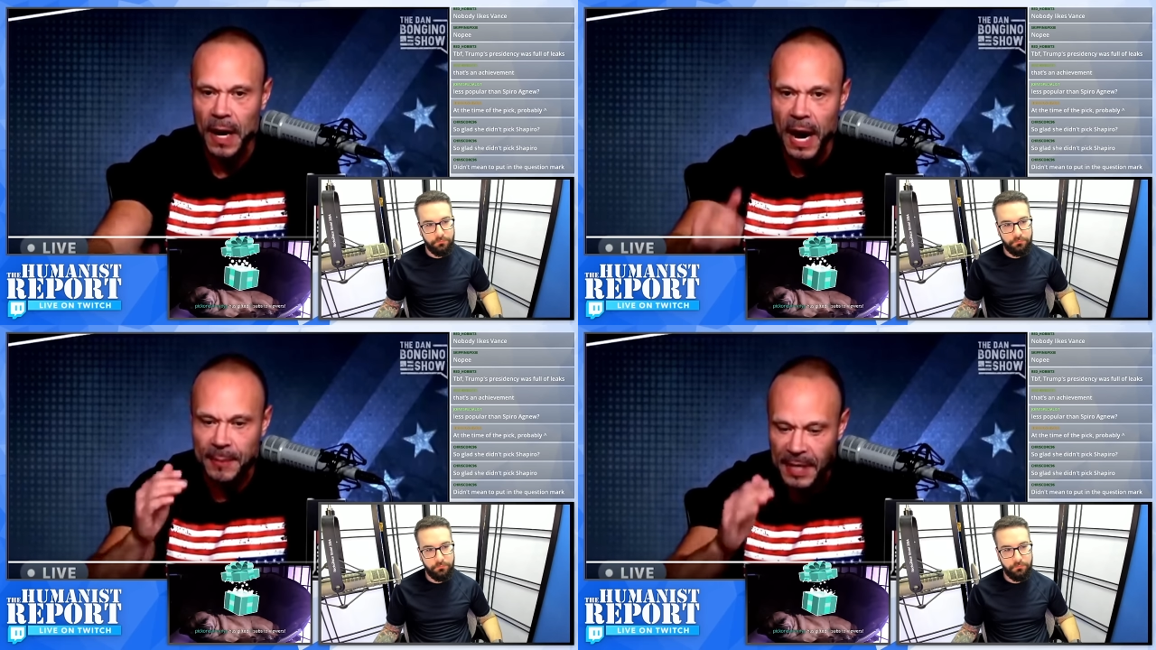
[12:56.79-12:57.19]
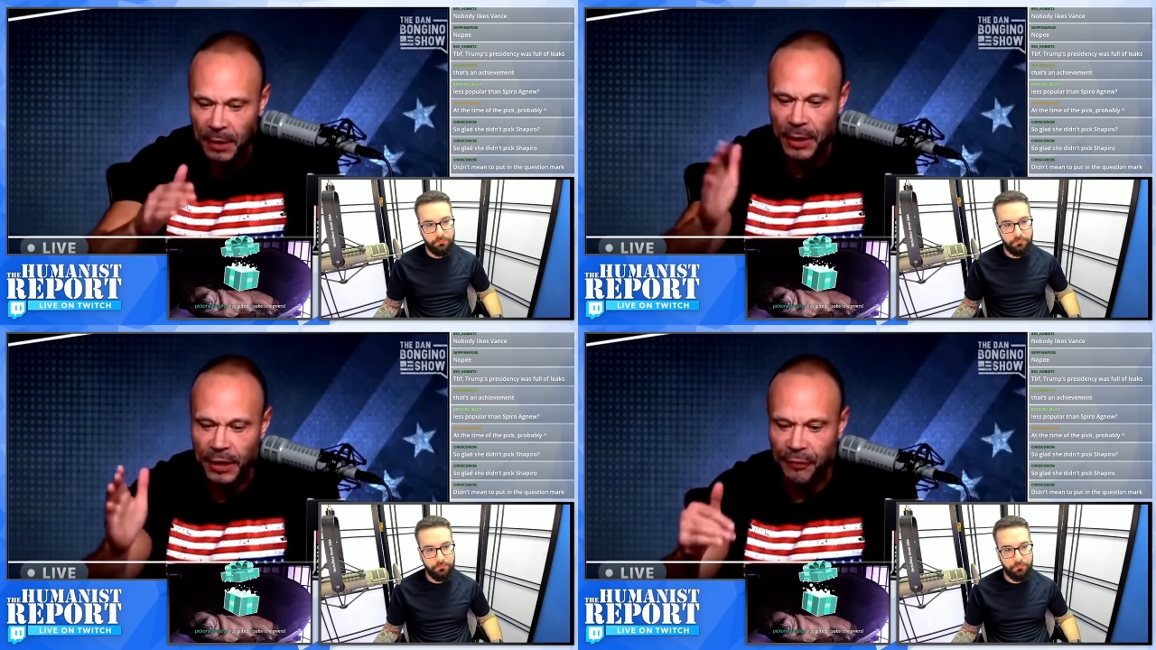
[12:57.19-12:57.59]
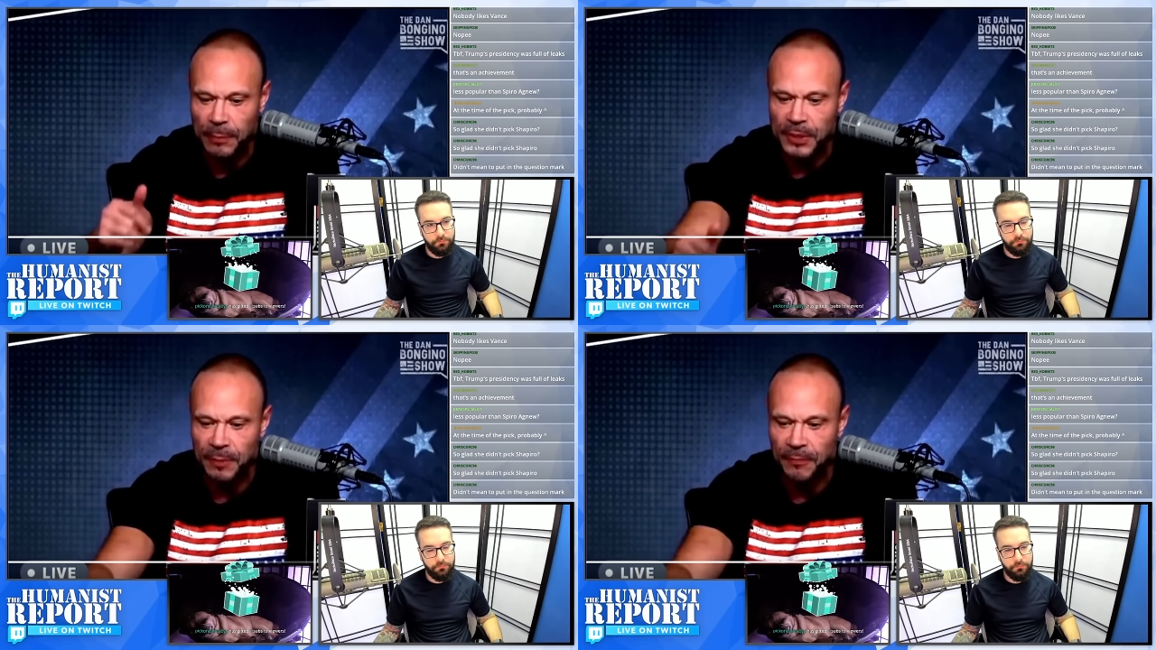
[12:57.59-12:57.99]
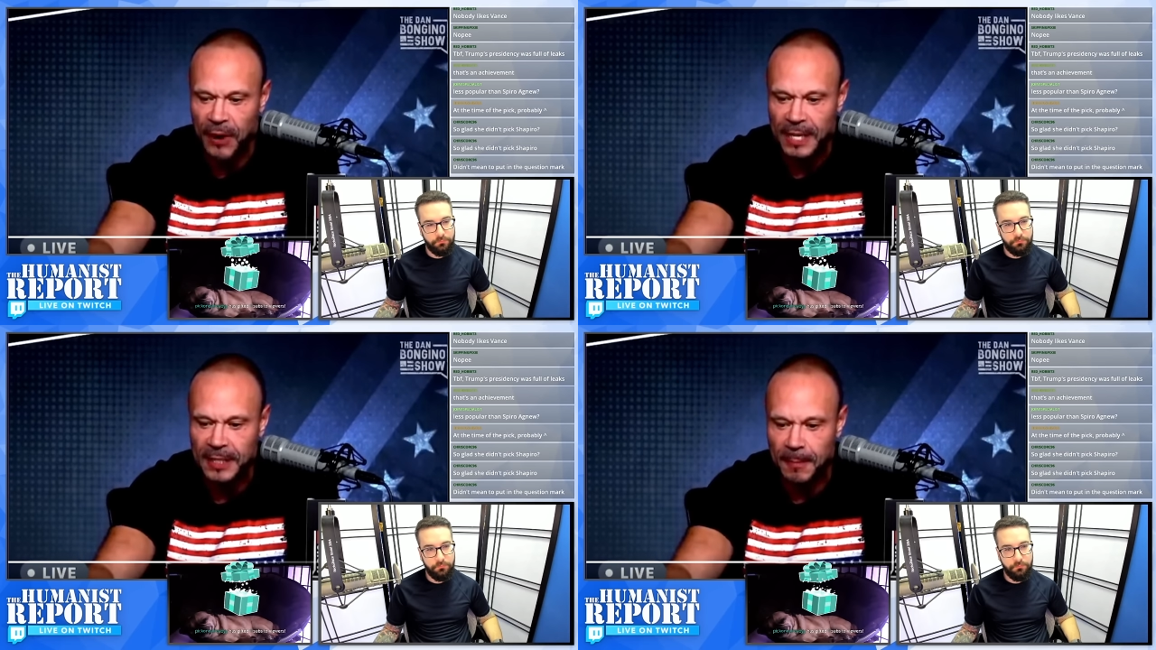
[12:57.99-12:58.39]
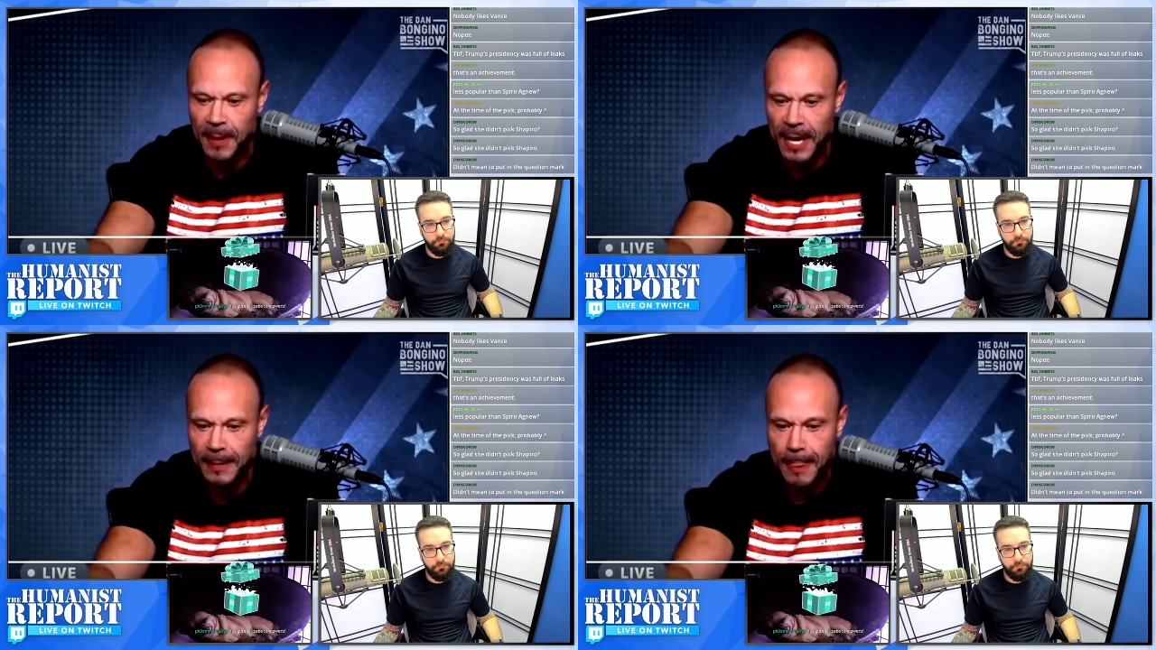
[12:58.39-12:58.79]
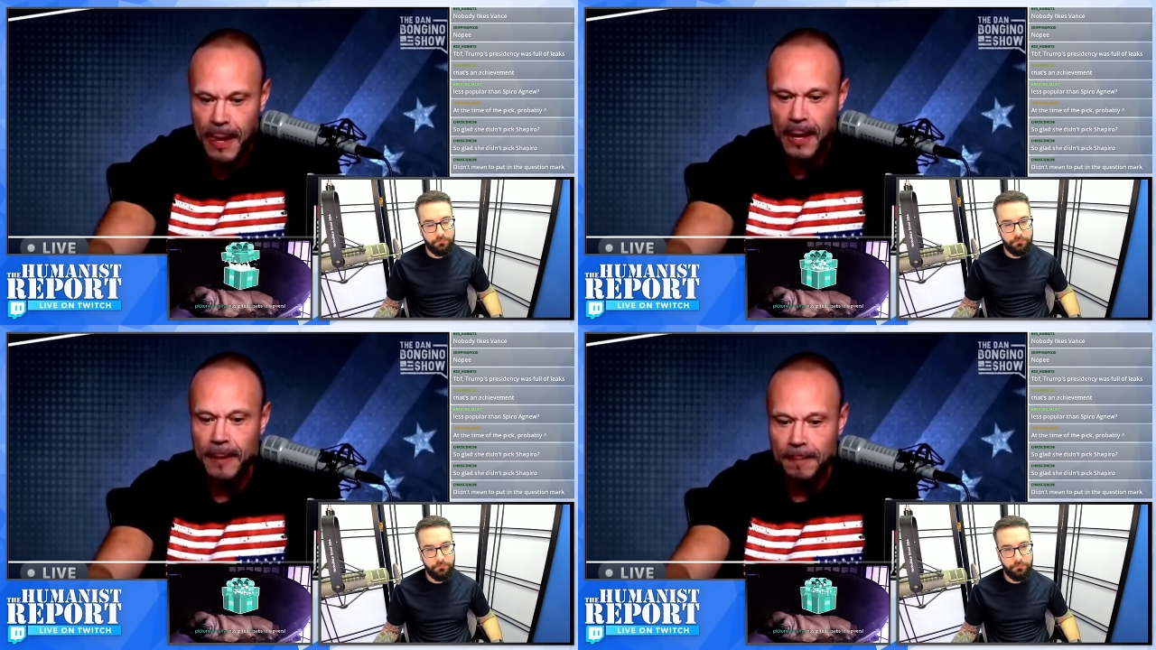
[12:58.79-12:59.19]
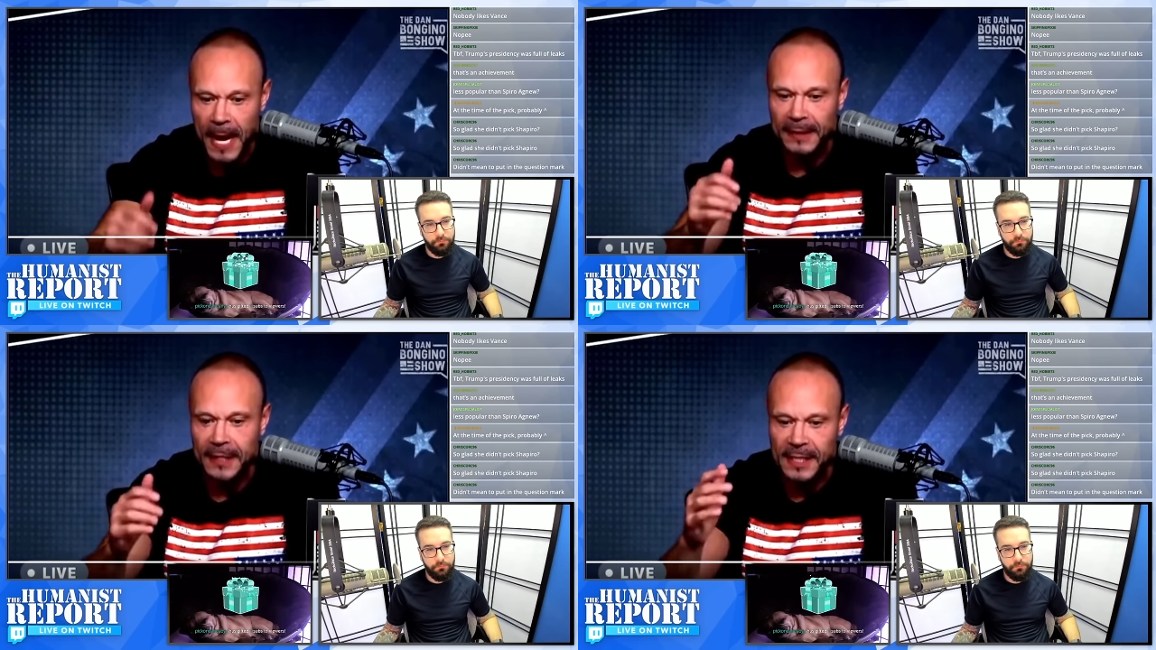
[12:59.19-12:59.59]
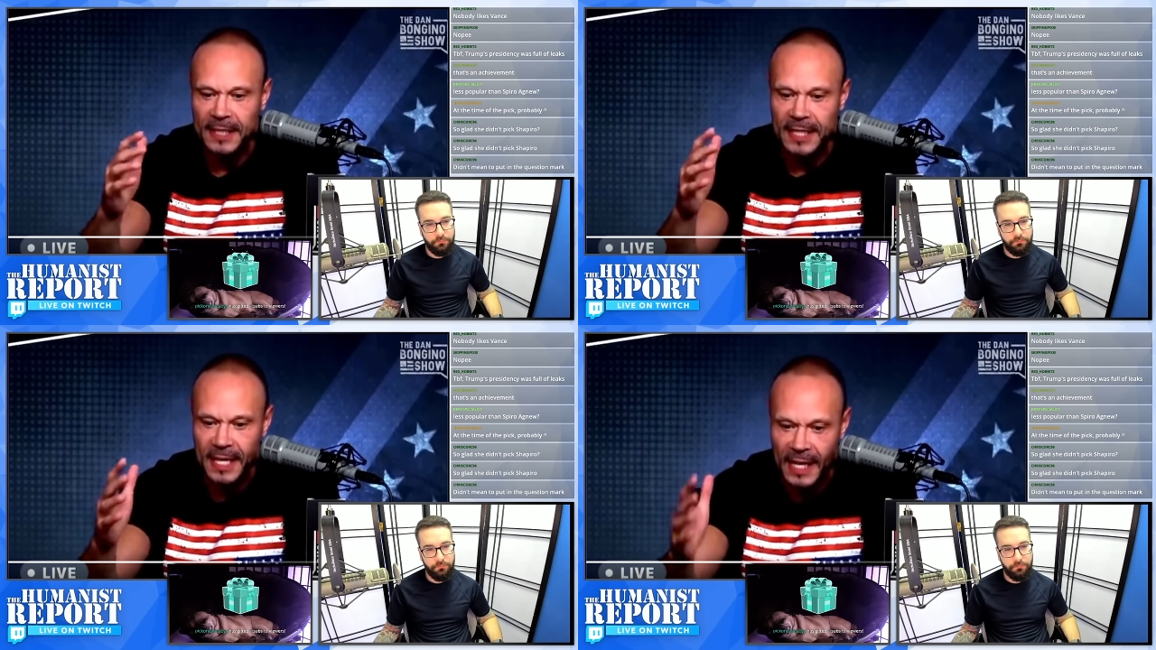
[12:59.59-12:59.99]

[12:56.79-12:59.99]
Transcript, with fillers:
Speaker 1: I'm hearing from some friends of mine that this is the